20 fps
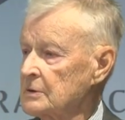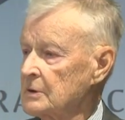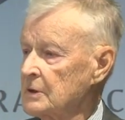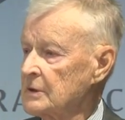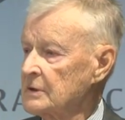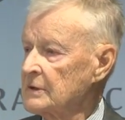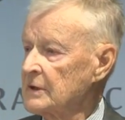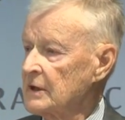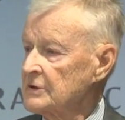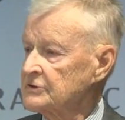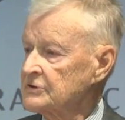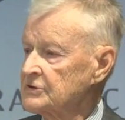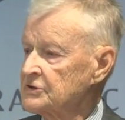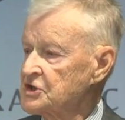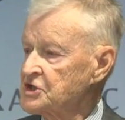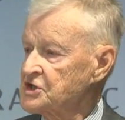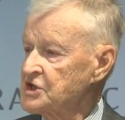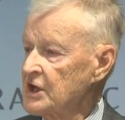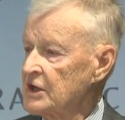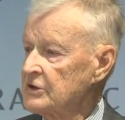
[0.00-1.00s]
It doesn't
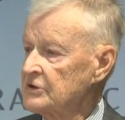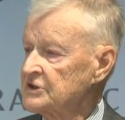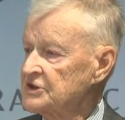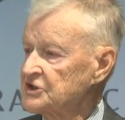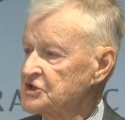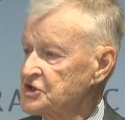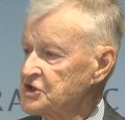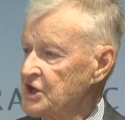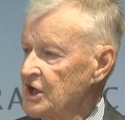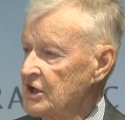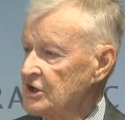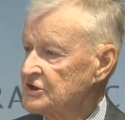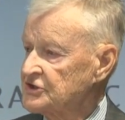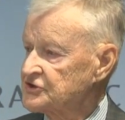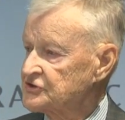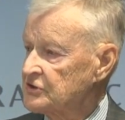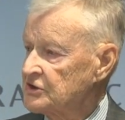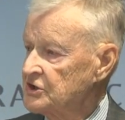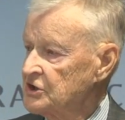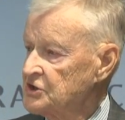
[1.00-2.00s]
share its shared
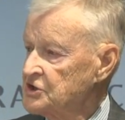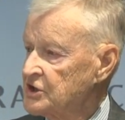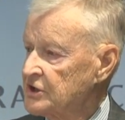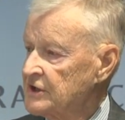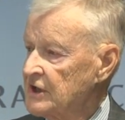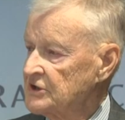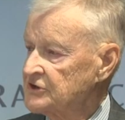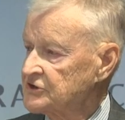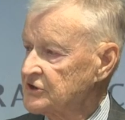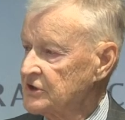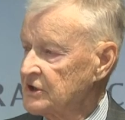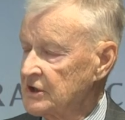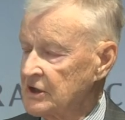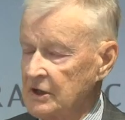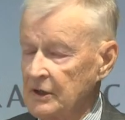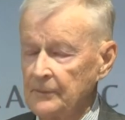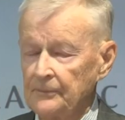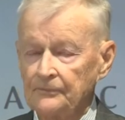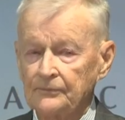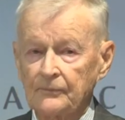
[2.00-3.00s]
strategic
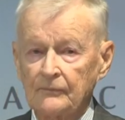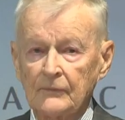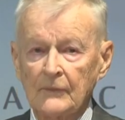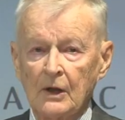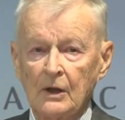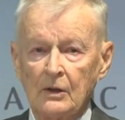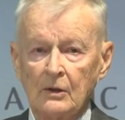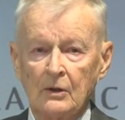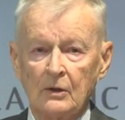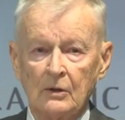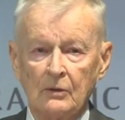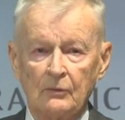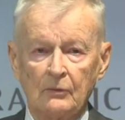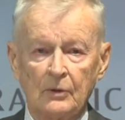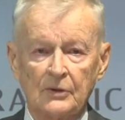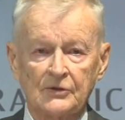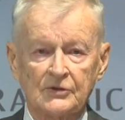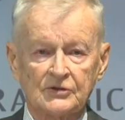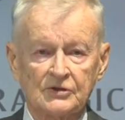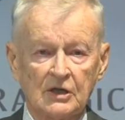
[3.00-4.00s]
destiny
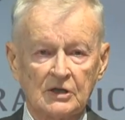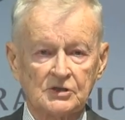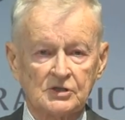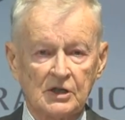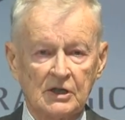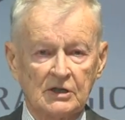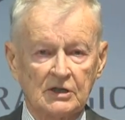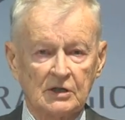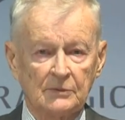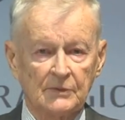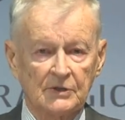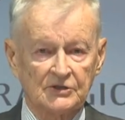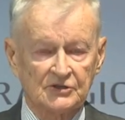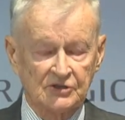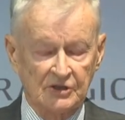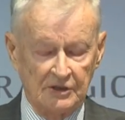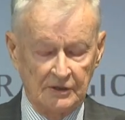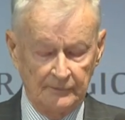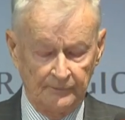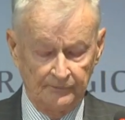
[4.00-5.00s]
with such
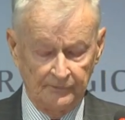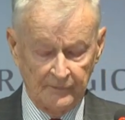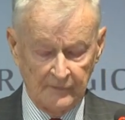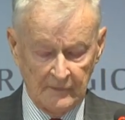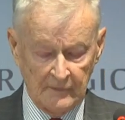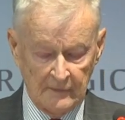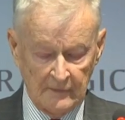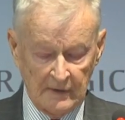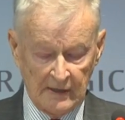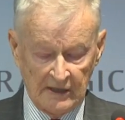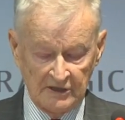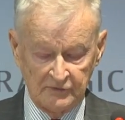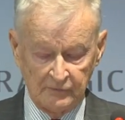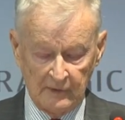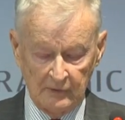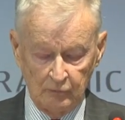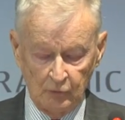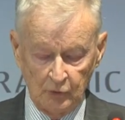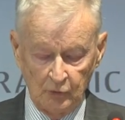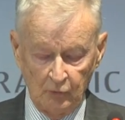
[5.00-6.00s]
intimacy as
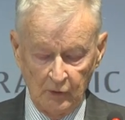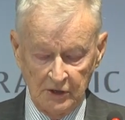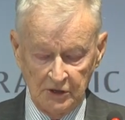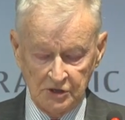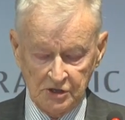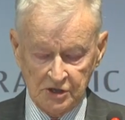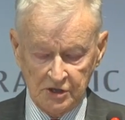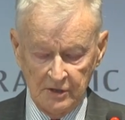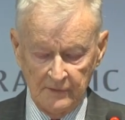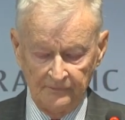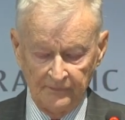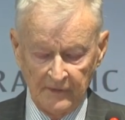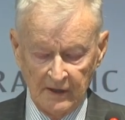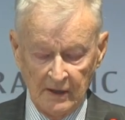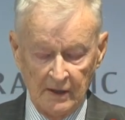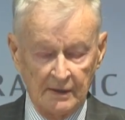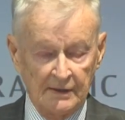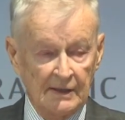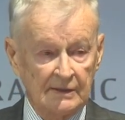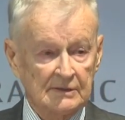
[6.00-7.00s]
one would wish,
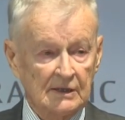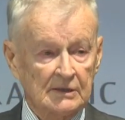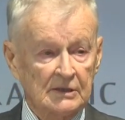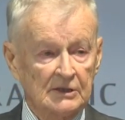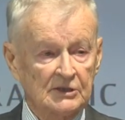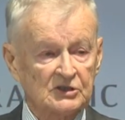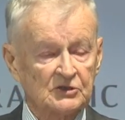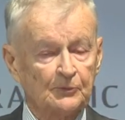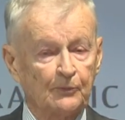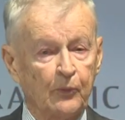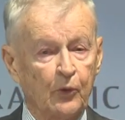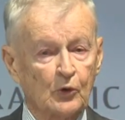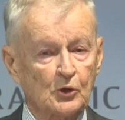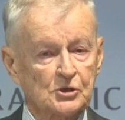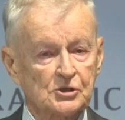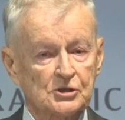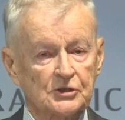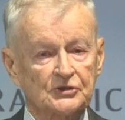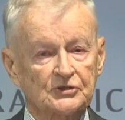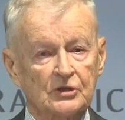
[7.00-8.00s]
that at least
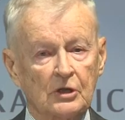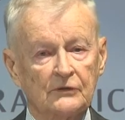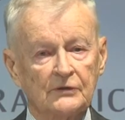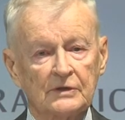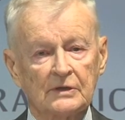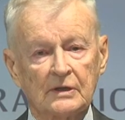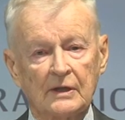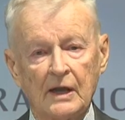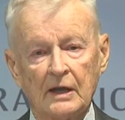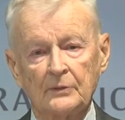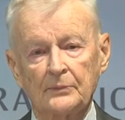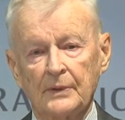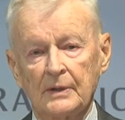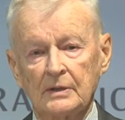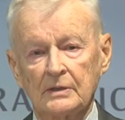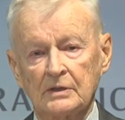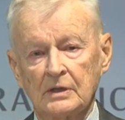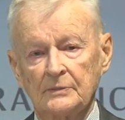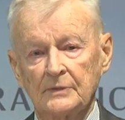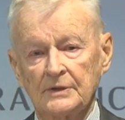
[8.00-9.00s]
portions of it can be
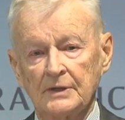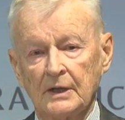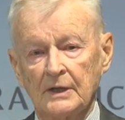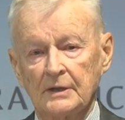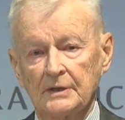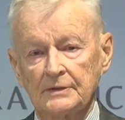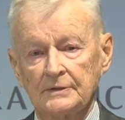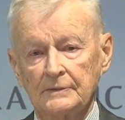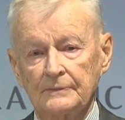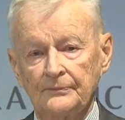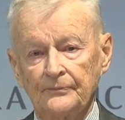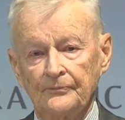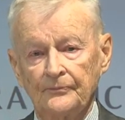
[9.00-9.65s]
intimidated.